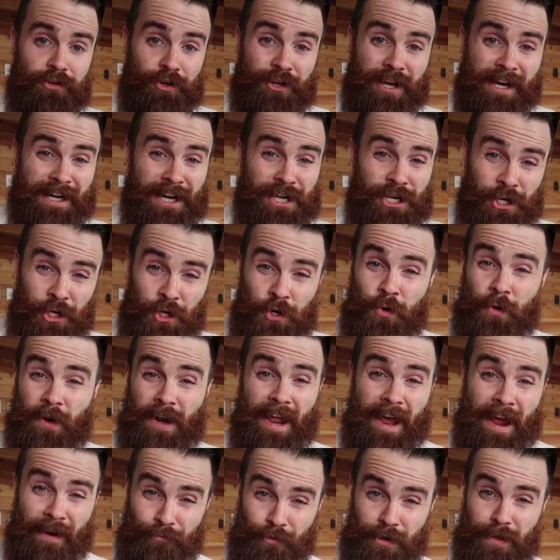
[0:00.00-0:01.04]
kind of new at
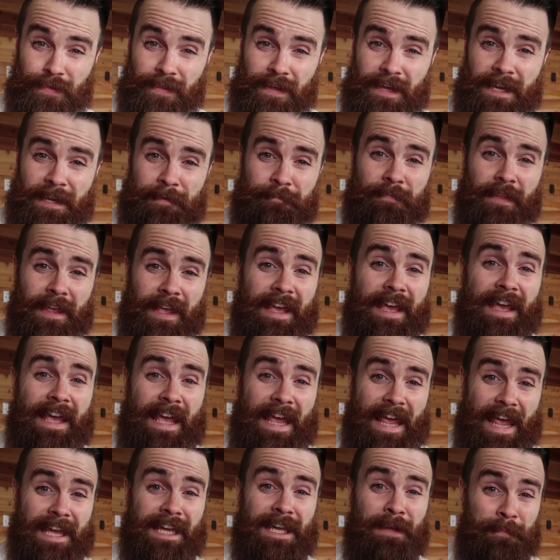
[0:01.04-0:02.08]
everything,
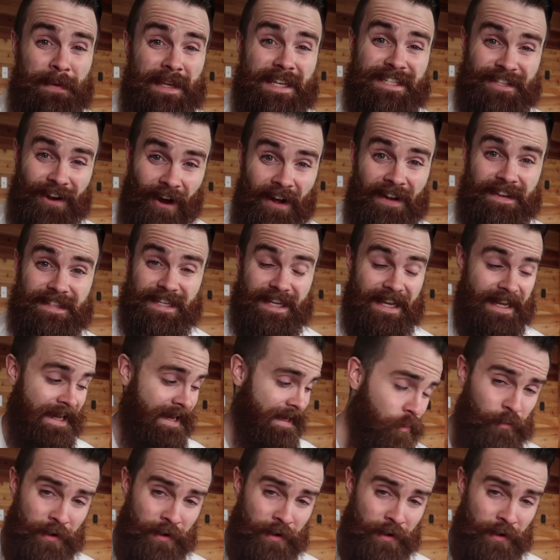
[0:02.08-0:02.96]
it can be daunting.